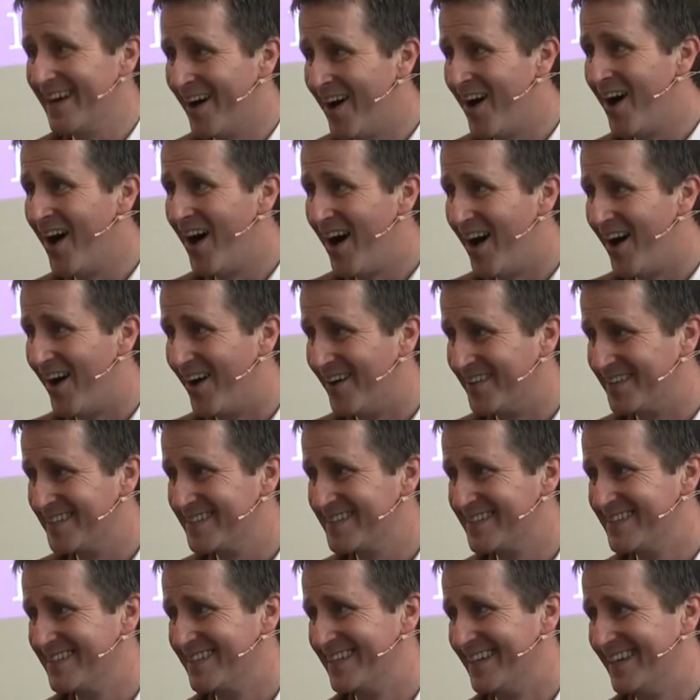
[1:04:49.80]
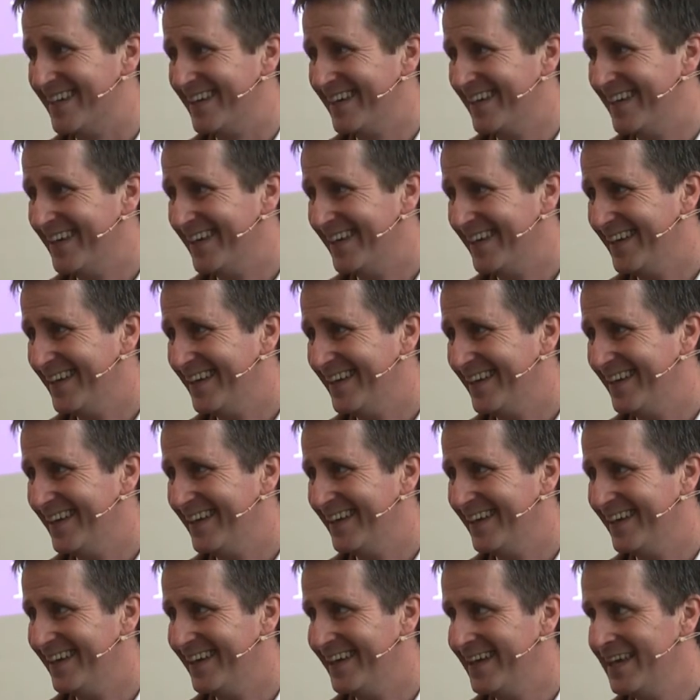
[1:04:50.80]
hard, isn't it?
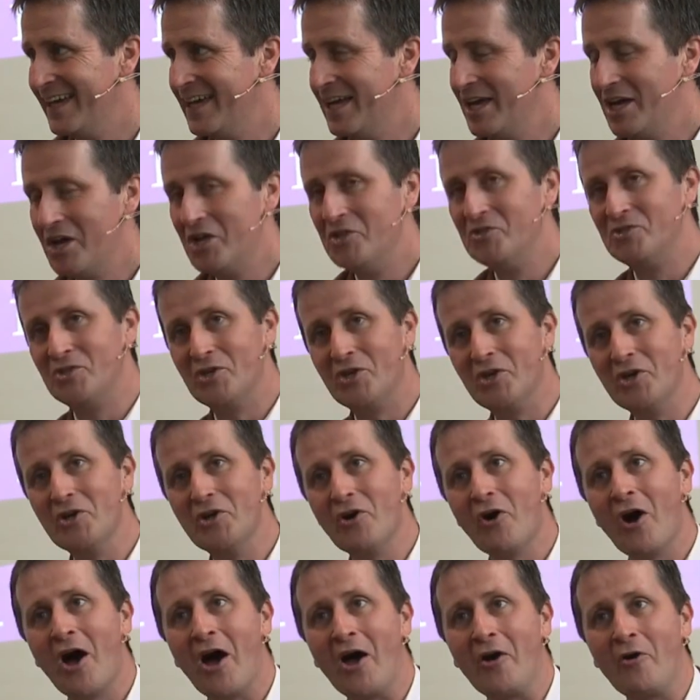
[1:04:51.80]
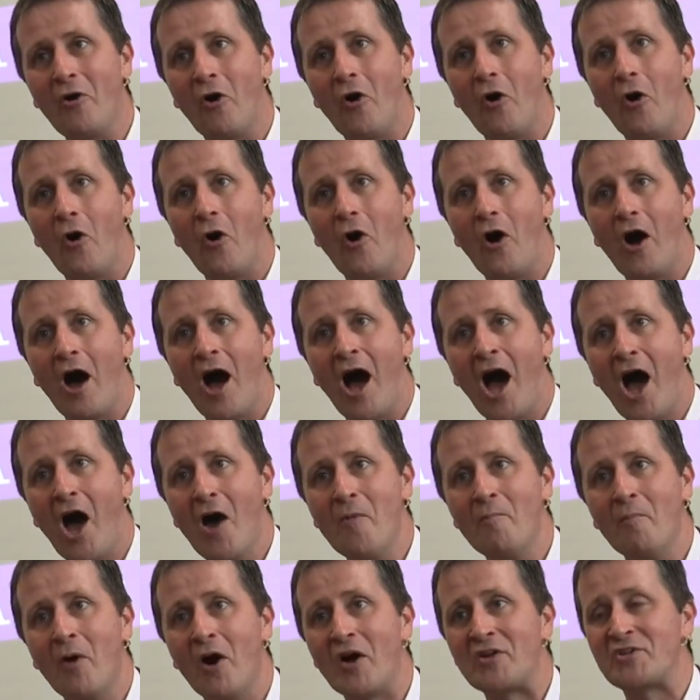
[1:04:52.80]
Do you know
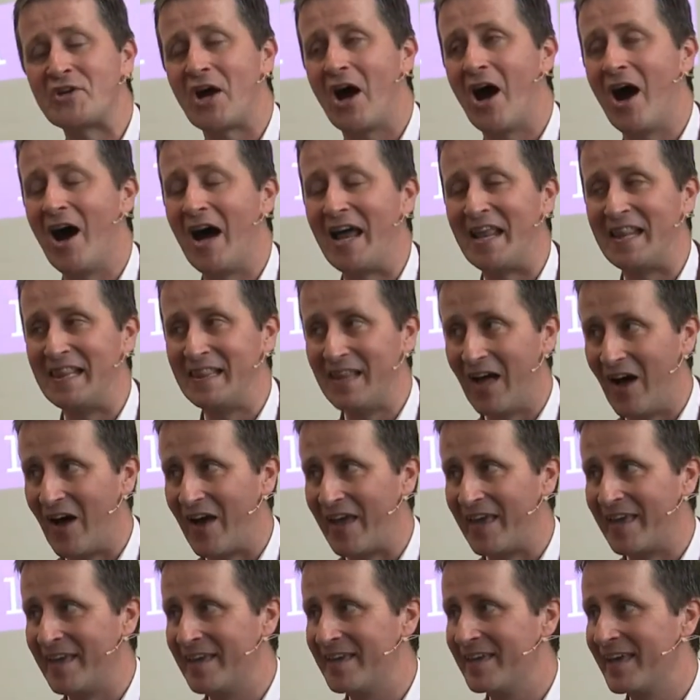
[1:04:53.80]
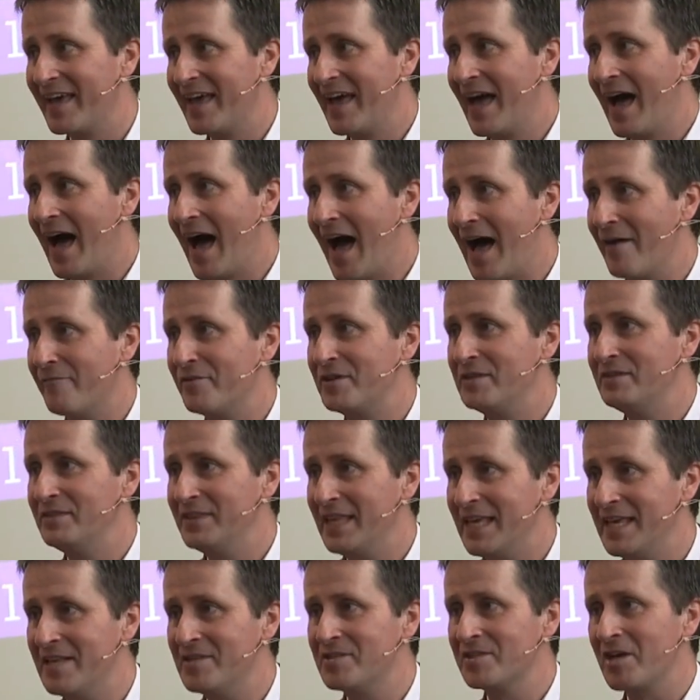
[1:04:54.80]
how much I like having
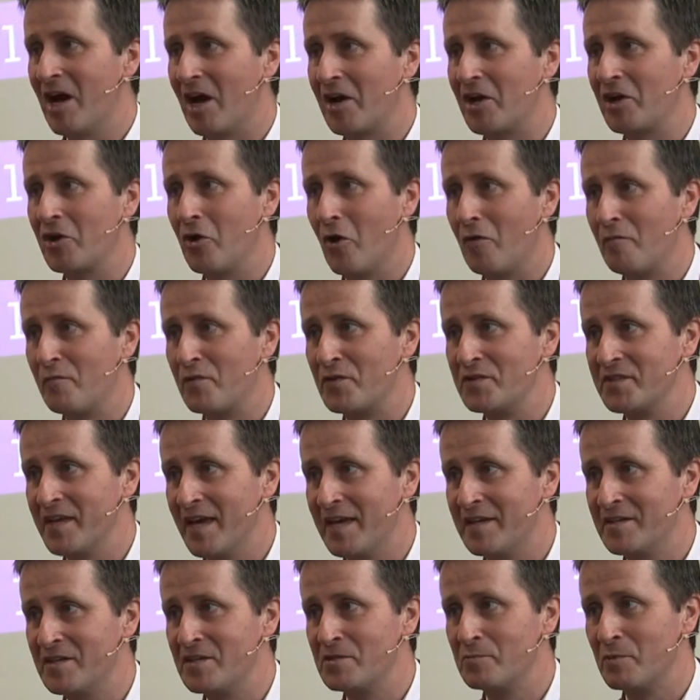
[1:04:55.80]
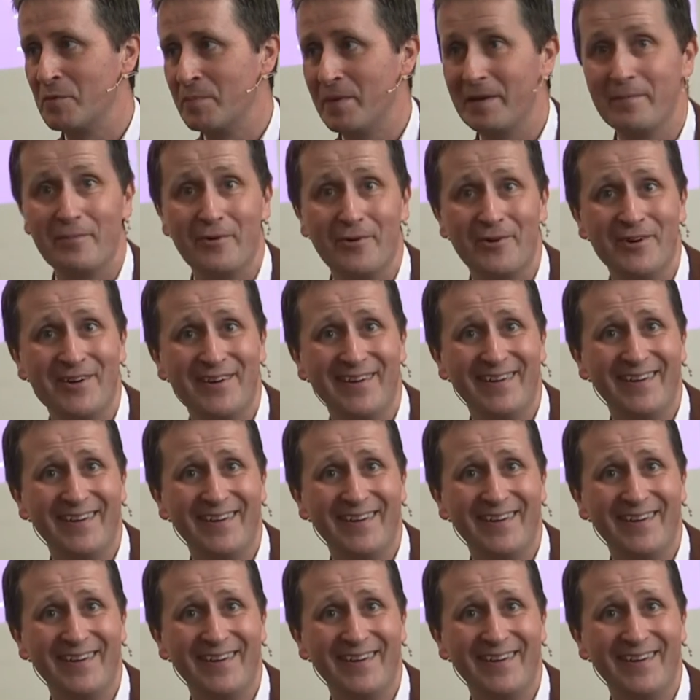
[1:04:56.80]
these kind of conversations with people?